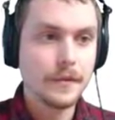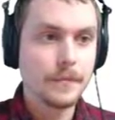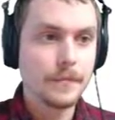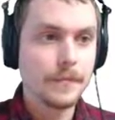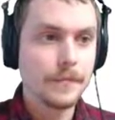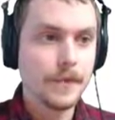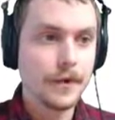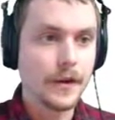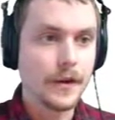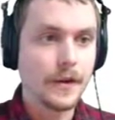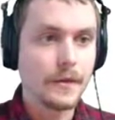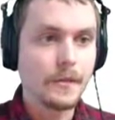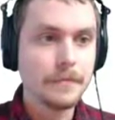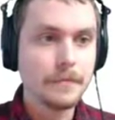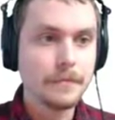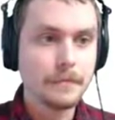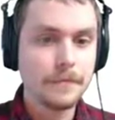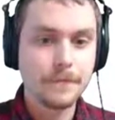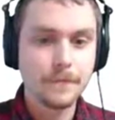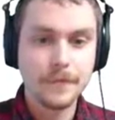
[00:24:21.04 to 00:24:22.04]
sign in.
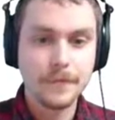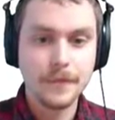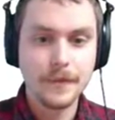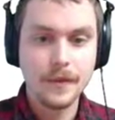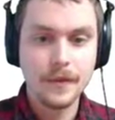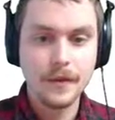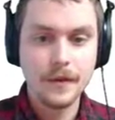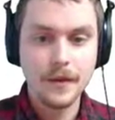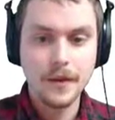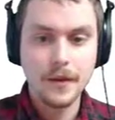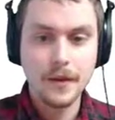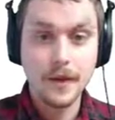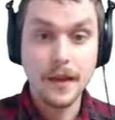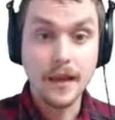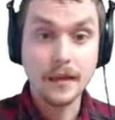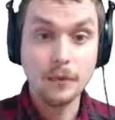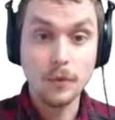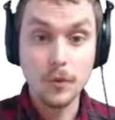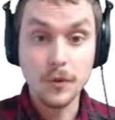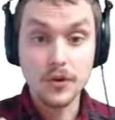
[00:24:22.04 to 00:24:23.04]

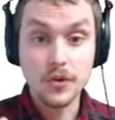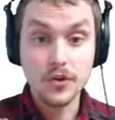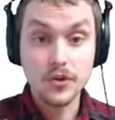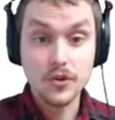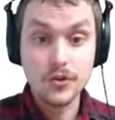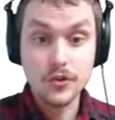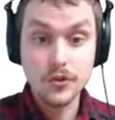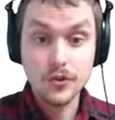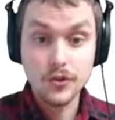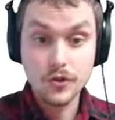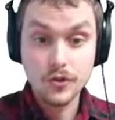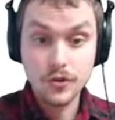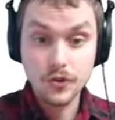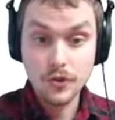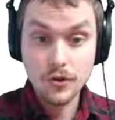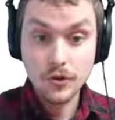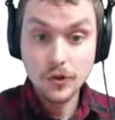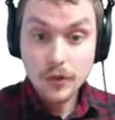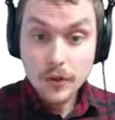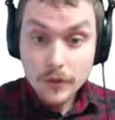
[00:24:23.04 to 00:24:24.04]
And what we
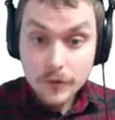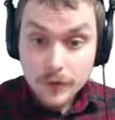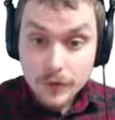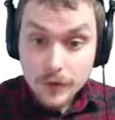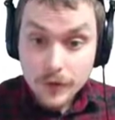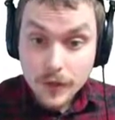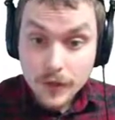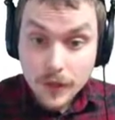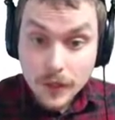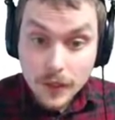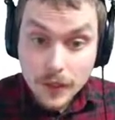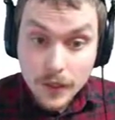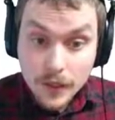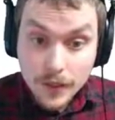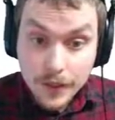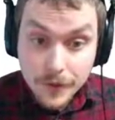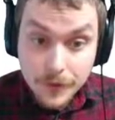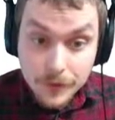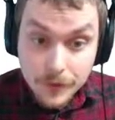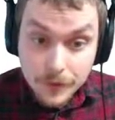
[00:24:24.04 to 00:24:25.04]
should see
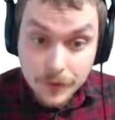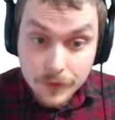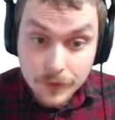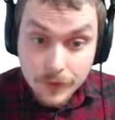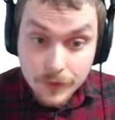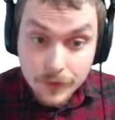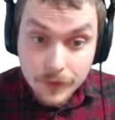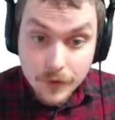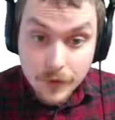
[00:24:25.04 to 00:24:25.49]
is